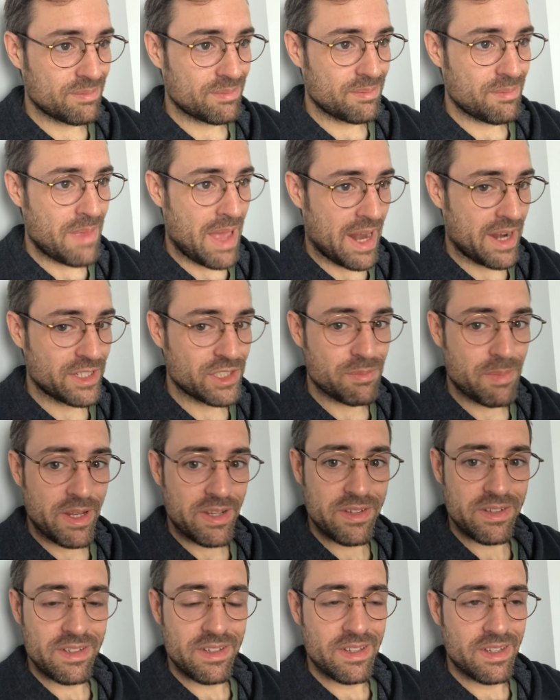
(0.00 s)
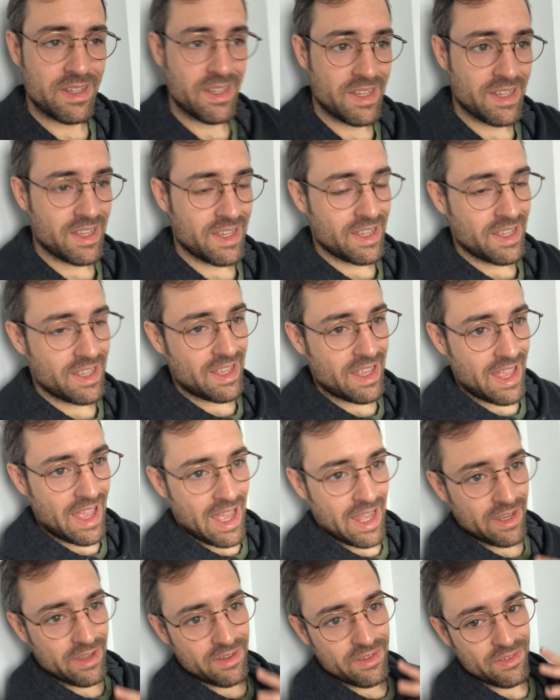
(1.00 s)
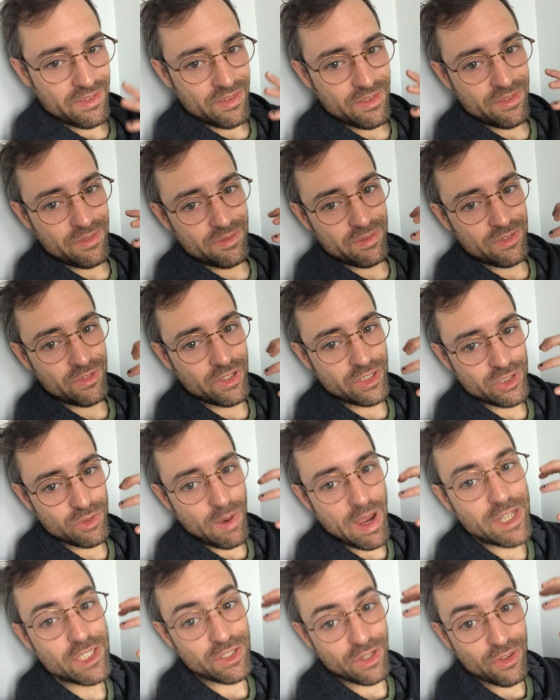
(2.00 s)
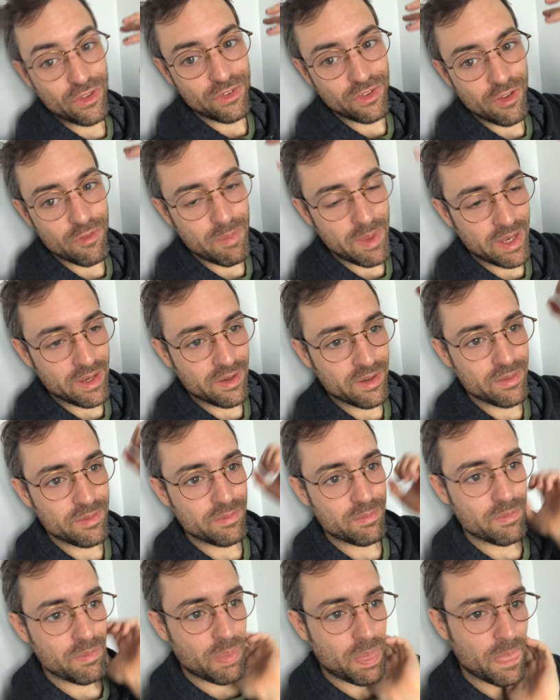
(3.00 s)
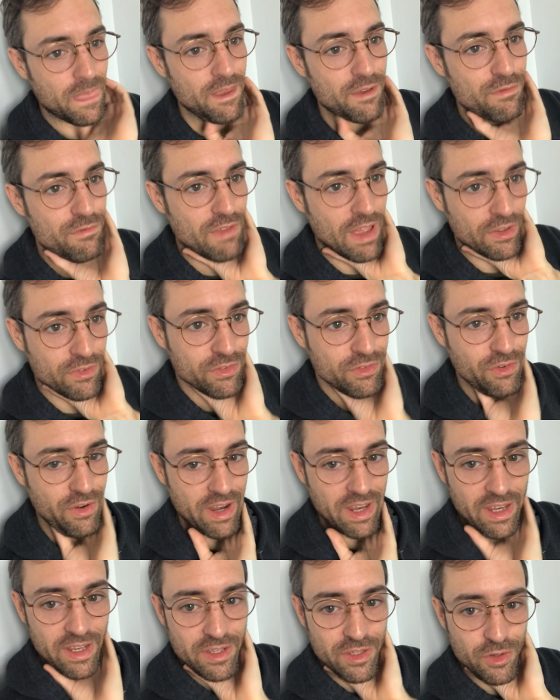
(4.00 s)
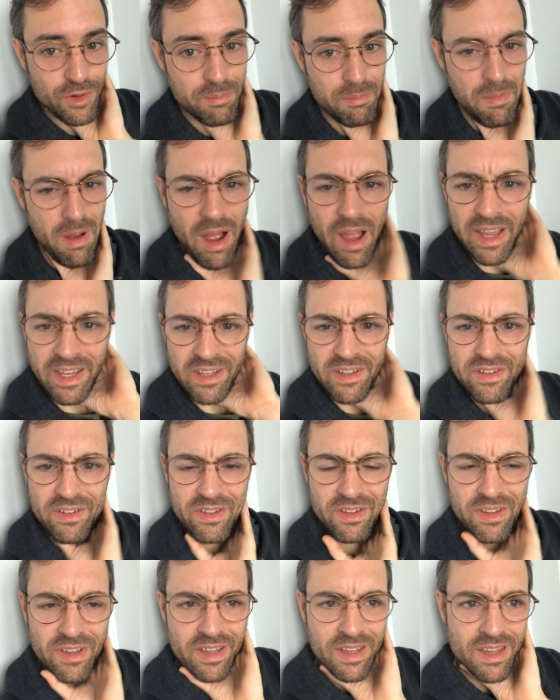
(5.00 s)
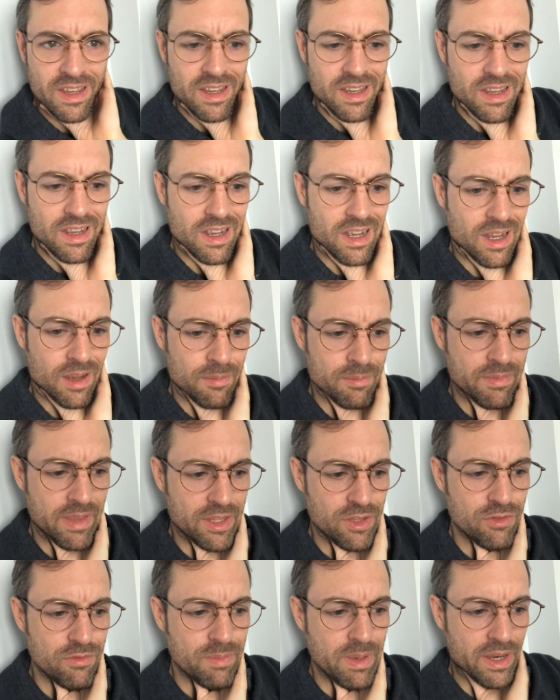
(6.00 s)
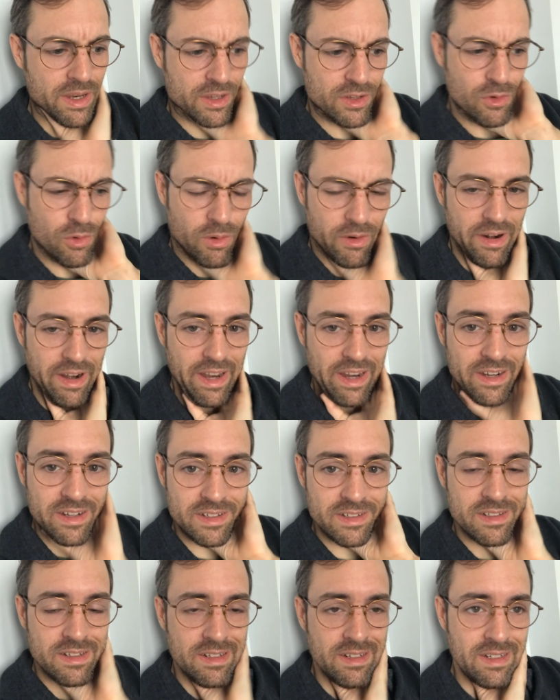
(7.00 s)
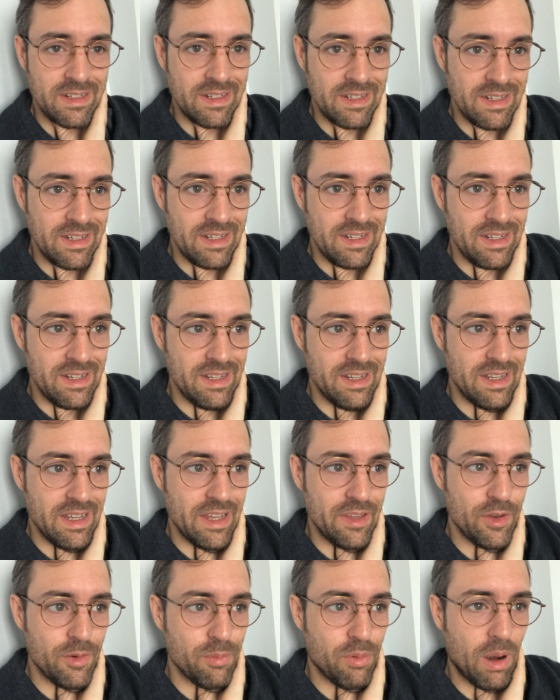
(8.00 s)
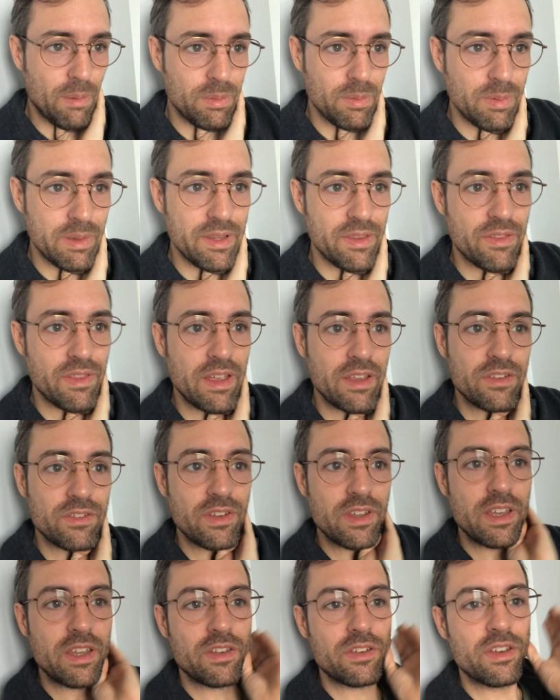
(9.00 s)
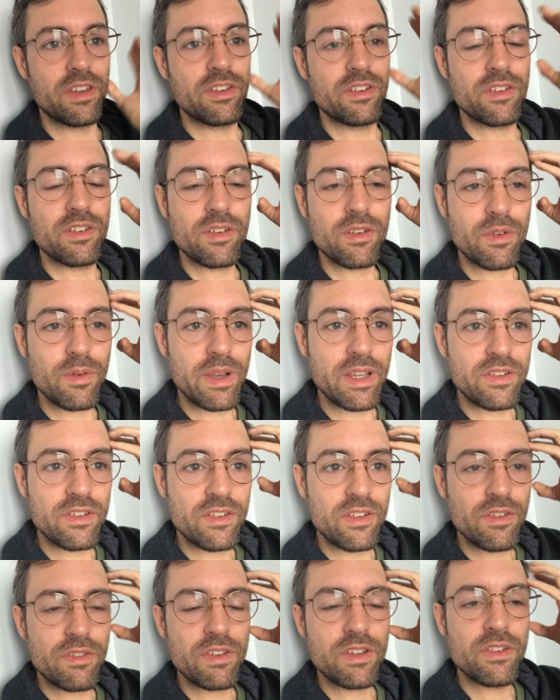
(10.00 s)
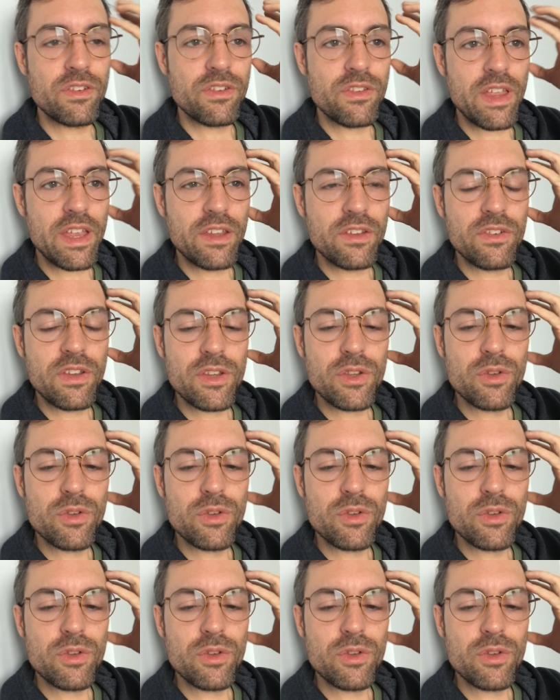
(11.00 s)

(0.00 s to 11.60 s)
management, and situations have been festering in your mind that you've been ignoring. And they're probably things that, it's things that